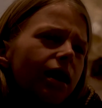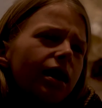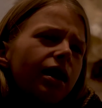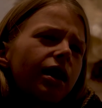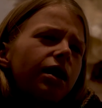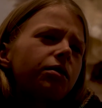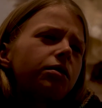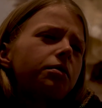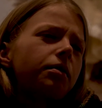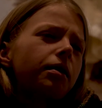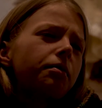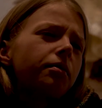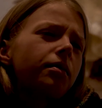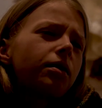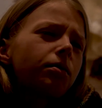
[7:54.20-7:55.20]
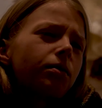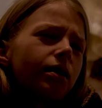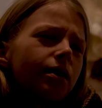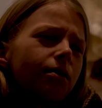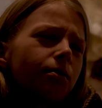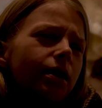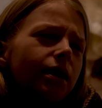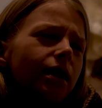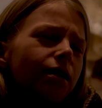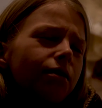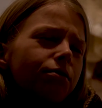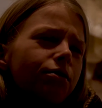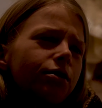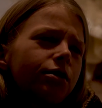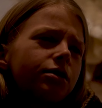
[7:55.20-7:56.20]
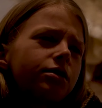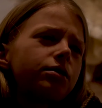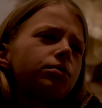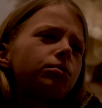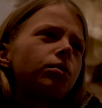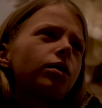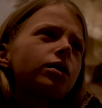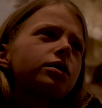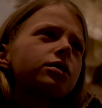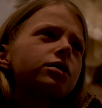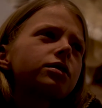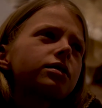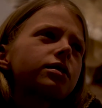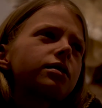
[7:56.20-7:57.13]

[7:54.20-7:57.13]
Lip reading: I remember when I first watched